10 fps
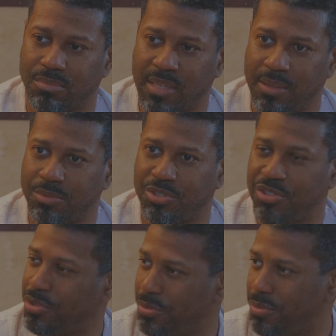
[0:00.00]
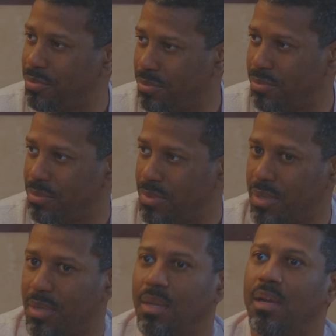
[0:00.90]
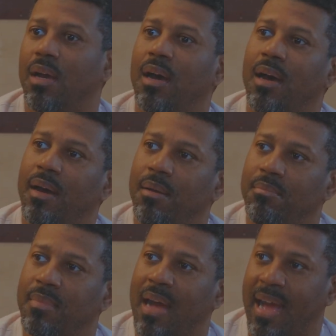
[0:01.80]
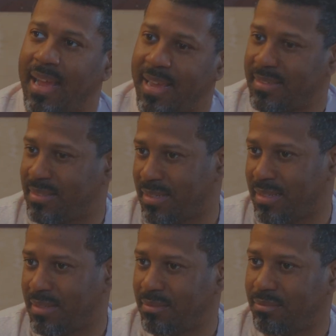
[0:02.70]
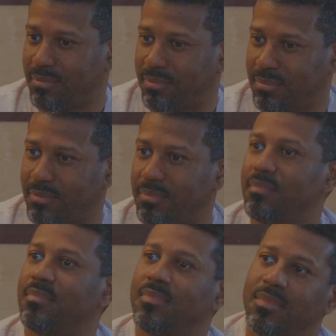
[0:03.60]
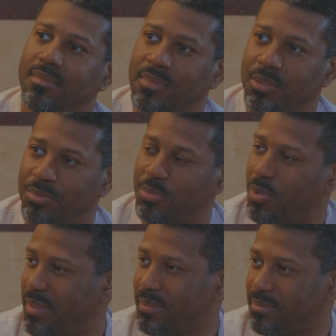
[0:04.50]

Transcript: He was 2. I had a son. He was 1.